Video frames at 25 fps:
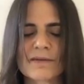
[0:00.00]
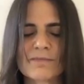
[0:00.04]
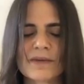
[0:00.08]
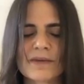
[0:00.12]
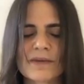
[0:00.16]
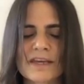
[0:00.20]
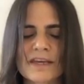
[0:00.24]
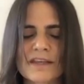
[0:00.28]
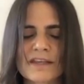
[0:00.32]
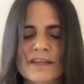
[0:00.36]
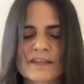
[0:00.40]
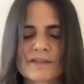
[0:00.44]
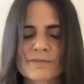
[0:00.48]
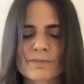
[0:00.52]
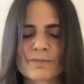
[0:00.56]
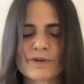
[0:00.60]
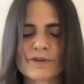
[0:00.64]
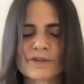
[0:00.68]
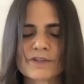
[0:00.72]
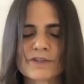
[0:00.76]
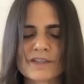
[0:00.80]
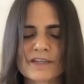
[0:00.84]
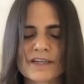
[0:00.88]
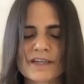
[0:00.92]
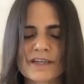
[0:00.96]
me, this
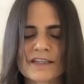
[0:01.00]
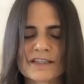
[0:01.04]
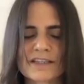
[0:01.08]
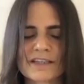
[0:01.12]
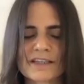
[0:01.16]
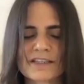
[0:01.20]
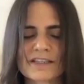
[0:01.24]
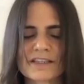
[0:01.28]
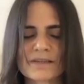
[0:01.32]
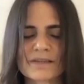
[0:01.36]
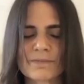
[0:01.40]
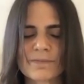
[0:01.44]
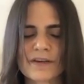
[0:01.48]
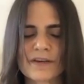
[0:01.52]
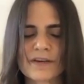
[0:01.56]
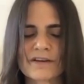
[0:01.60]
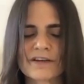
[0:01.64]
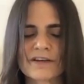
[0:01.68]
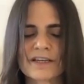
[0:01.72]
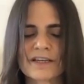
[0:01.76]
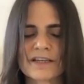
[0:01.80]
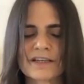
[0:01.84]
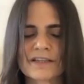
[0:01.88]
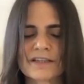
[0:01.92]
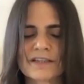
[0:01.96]
person has
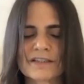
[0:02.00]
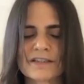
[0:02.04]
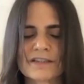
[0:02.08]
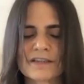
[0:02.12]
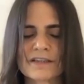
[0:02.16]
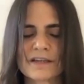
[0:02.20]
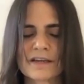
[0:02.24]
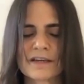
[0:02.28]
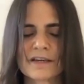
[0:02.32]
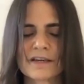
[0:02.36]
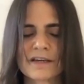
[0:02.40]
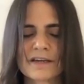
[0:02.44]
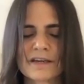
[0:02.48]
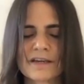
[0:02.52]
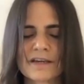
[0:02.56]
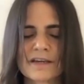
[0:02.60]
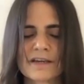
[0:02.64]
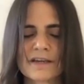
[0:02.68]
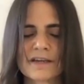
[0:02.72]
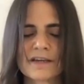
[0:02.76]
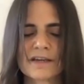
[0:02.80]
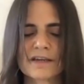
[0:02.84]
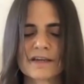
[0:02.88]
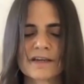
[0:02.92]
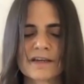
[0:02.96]
experienced
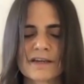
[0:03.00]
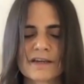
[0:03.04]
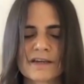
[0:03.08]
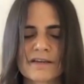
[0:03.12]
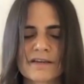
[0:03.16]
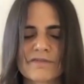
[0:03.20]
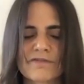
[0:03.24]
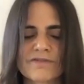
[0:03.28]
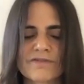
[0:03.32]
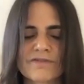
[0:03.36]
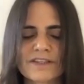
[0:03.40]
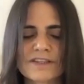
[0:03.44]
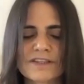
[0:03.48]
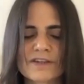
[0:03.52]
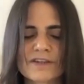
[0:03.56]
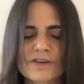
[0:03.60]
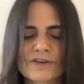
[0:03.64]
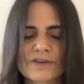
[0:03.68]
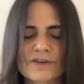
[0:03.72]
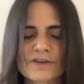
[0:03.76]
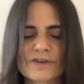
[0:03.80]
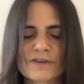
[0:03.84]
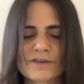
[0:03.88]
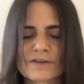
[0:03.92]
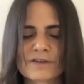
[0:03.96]

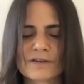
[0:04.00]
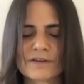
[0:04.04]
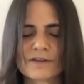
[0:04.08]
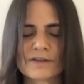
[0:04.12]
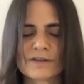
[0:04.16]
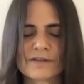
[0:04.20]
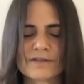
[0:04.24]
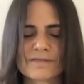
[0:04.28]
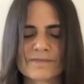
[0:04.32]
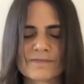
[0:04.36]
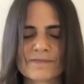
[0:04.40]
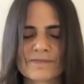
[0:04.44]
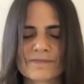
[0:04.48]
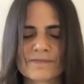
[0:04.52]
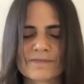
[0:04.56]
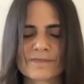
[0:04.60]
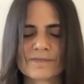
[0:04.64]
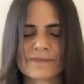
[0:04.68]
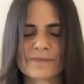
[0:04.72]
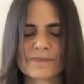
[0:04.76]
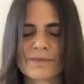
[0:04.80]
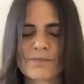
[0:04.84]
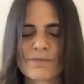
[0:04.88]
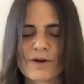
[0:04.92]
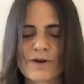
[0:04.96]
physical,
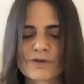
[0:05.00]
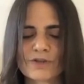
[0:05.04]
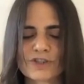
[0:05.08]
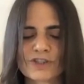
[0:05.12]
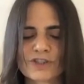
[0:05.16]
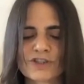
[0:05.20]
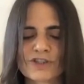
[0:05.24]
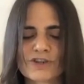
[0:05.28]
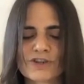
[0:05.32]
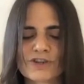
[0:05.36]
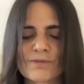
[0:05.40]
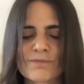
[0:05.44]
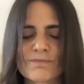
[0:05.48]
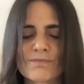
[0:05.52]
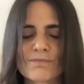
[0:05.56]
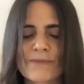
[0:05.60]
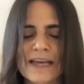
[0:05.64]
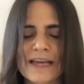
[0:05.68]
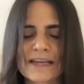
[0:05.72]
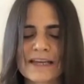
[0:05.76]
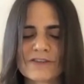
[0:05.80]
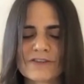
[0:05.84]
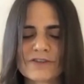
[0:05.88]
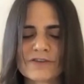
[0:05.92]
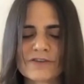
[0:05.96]
emotional,
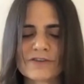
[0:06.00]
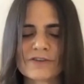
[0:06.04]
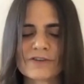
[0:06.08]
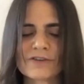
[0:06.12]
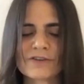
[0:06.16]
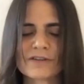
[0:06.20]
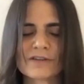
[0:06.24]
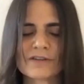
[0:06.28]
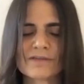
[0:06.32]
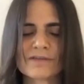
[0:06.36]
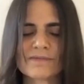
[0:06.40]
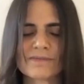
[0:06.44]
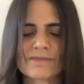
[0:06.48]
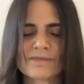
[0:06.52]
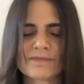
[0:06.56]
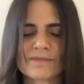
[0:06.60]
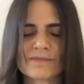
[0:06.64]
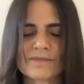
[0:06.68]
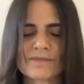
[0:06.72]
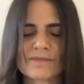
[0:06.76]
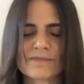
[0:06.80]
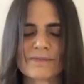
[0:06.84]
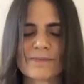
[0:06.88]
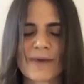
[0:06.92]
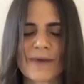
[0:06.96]
mental
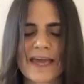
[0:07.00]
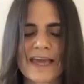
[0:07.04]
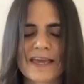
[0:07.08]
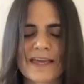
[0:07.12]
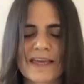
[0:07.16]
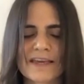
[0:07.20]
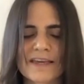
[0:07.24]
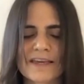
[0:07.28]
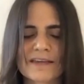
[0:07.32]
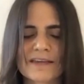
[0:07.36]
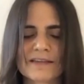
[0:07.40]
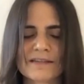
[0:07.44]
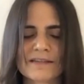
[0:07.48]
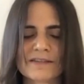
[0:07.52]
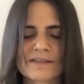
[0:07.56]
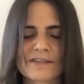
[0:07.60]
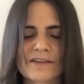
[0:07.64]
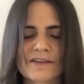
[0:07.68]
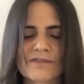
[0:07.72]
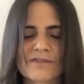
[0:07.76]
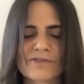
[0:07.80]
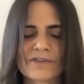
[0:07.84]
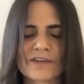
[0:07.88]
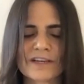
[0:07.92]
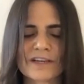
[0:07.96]
pain,
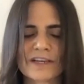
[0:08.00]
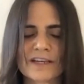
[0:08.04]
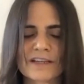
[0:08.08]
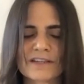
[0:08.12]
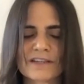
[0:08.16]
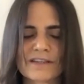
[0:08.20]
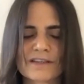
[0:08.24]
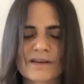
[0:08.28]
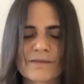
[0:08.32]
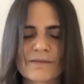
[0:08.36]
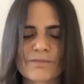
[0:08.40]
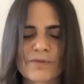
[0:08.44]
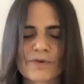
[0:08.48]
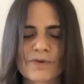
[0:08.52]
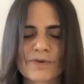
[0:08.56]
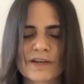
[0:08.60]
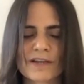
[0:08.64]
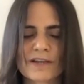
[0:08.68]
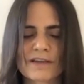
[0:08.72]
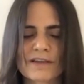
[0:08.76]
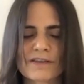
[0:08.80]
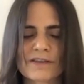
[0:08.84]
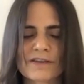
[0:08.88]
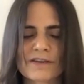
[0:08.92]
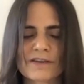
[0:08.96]
suffering at some
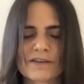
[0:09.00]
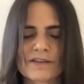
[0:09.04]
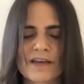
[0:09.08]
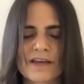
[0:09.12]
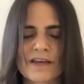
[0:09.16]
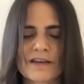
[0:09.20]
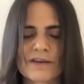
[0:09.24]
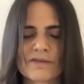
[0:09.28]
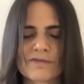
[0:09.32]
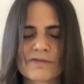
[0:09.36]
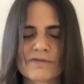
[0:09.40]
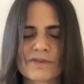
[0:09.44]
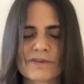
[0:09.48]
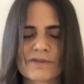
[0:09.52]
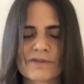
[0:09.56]
point in their life.